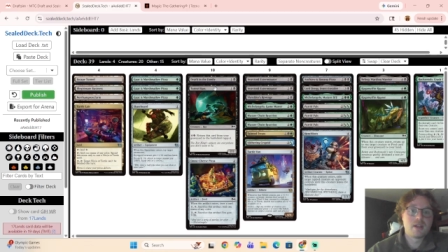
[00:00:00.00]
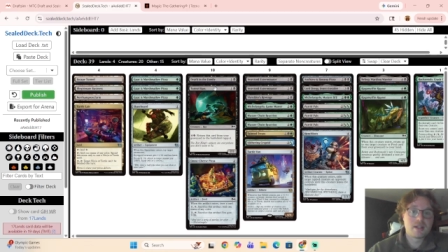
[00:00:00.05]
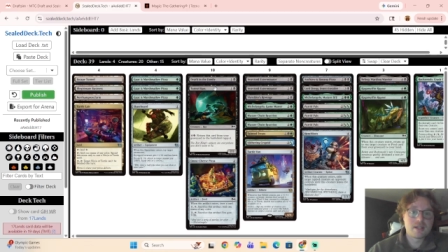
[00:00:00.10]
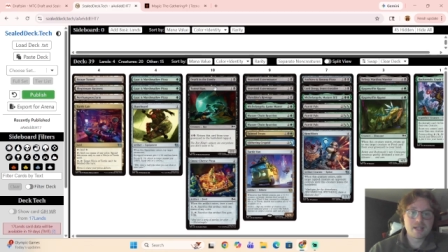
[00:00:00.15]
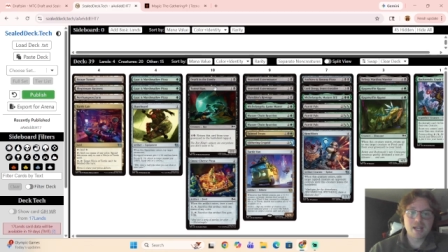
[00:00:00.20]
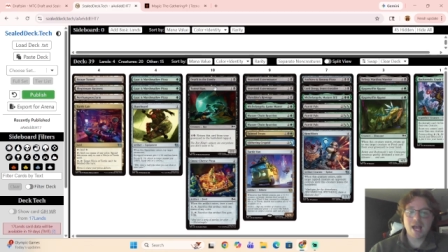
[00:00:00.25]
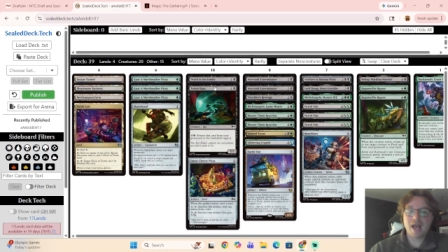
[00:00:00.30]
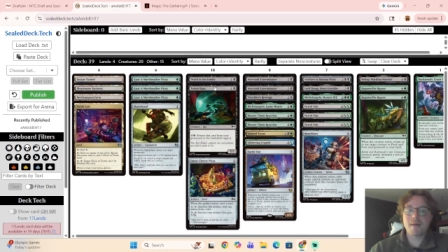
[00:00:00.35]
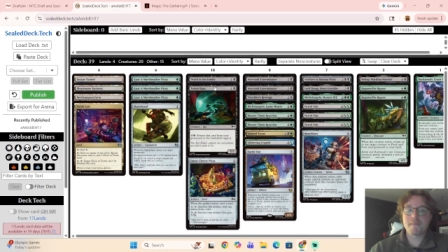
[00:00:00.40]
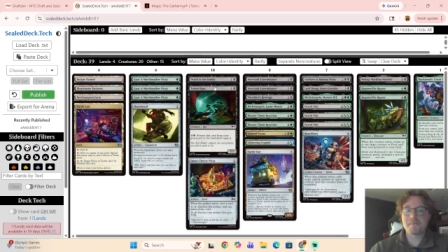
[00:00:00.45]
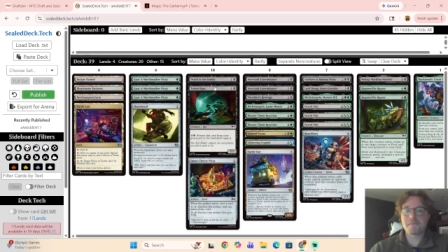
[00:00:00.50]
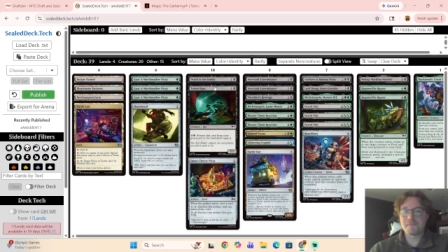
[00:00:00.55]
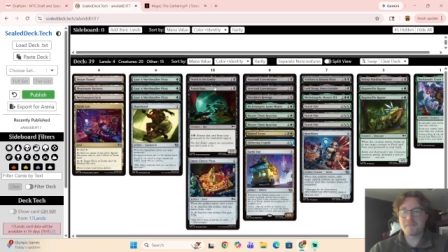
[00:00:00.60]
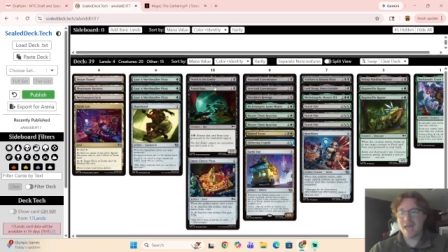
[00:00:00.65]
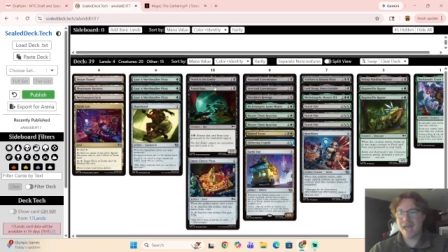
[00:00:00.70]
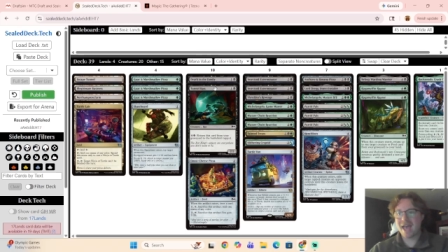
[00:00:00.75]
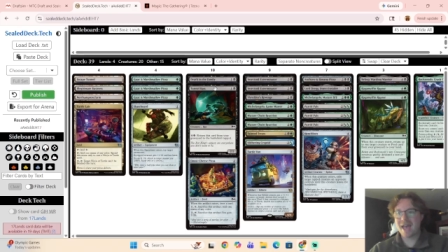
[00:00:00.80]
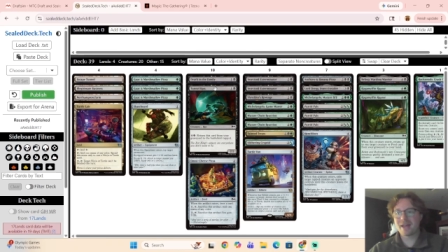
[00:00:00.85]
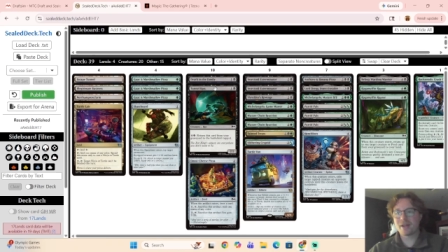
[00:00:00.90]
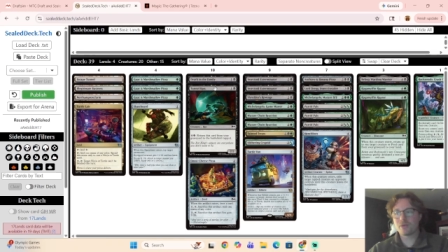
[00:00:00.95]
Not
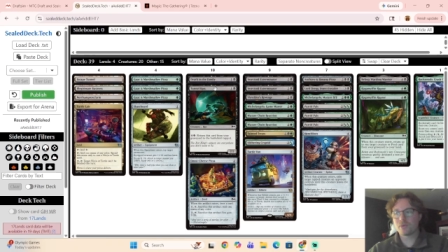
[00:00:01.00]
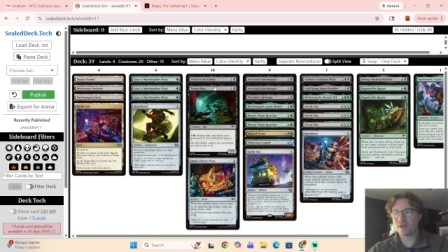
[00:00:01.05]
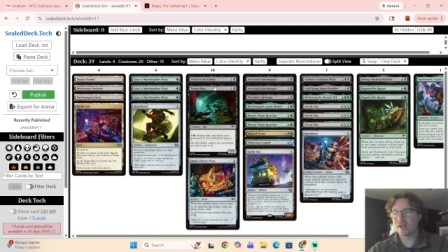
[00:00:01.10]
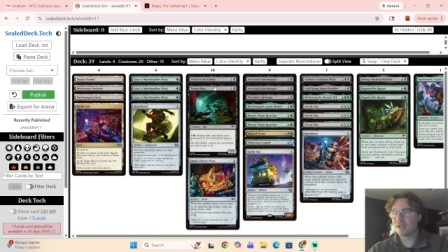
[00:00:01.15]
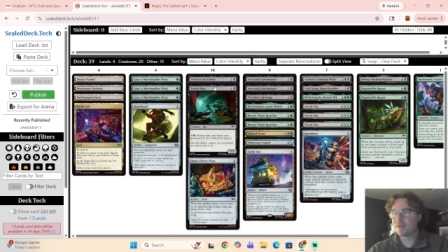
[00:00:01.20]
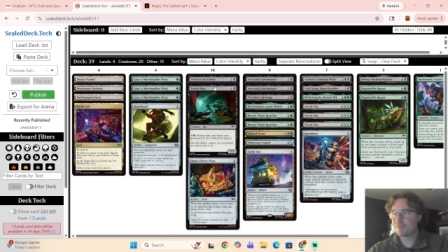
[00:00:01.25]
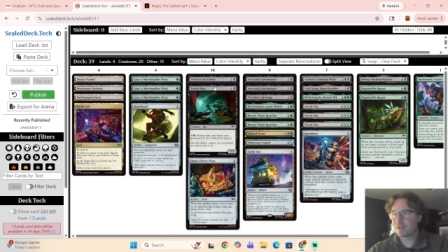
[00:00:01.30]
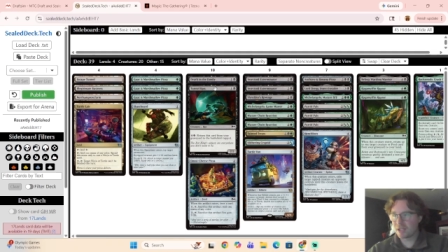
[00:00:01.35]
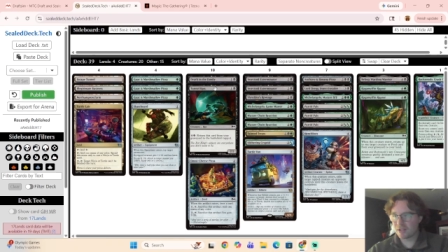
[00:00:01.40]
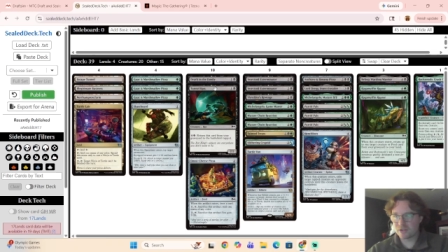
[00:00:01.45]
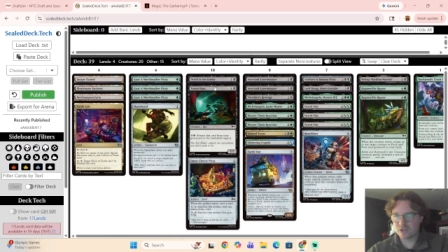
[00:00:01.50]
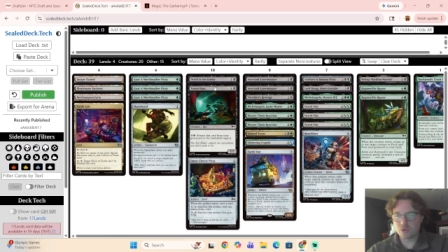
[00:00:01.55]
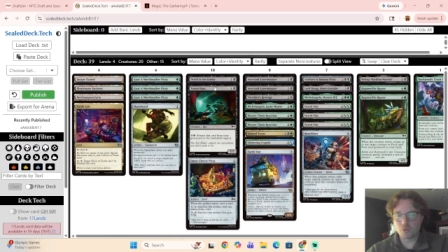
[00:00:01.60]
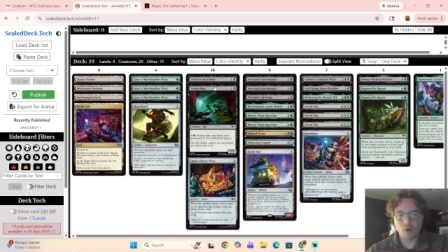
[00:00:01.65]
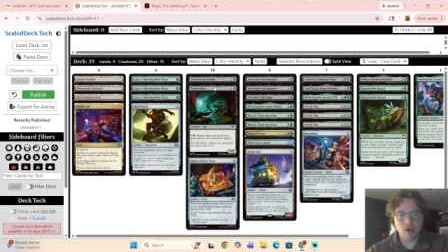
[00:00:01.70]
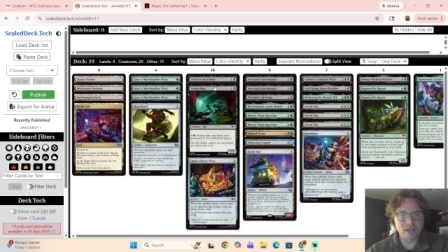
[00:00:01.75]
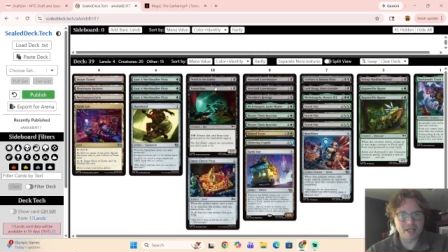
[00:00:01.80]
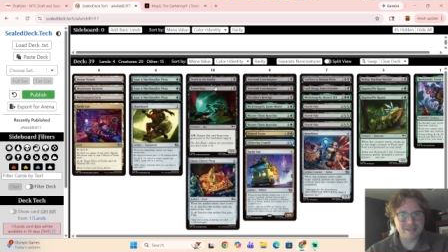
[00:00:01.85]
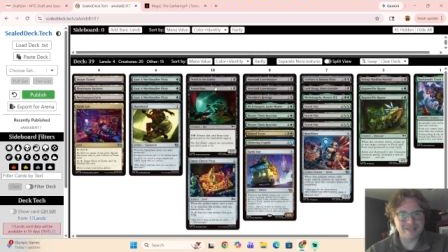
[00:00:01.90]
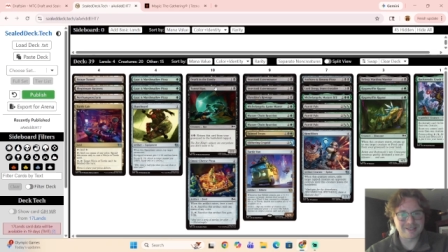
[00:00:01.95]
bad, right? Because you
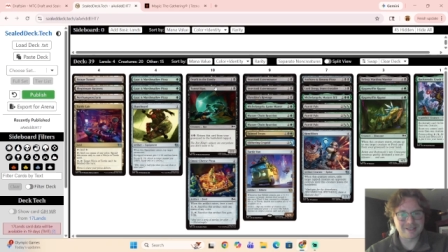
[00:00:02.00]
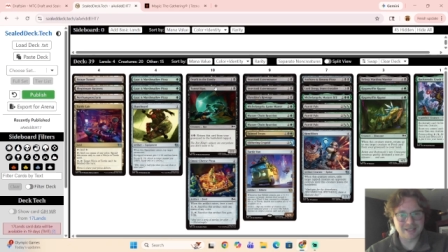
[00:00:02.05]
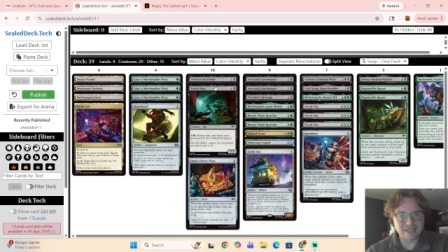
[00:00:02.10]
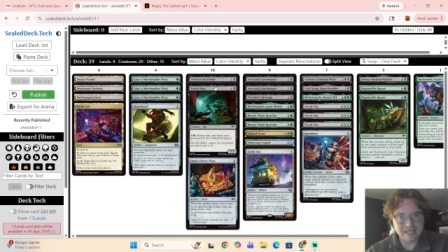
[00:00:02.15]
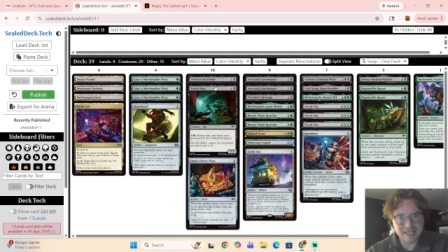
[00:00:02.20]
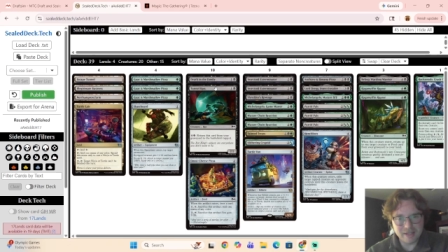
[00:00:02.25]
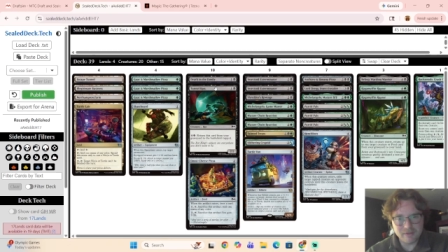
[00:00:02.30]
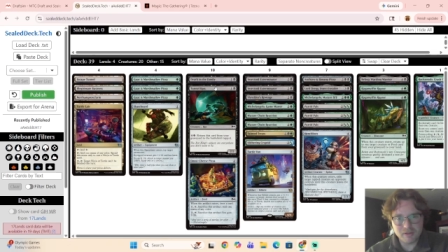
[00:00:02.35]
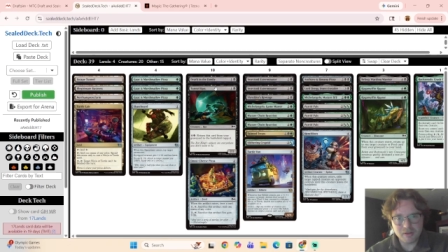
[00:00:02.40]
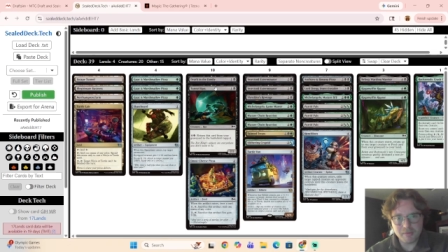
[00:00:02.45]
want it to leave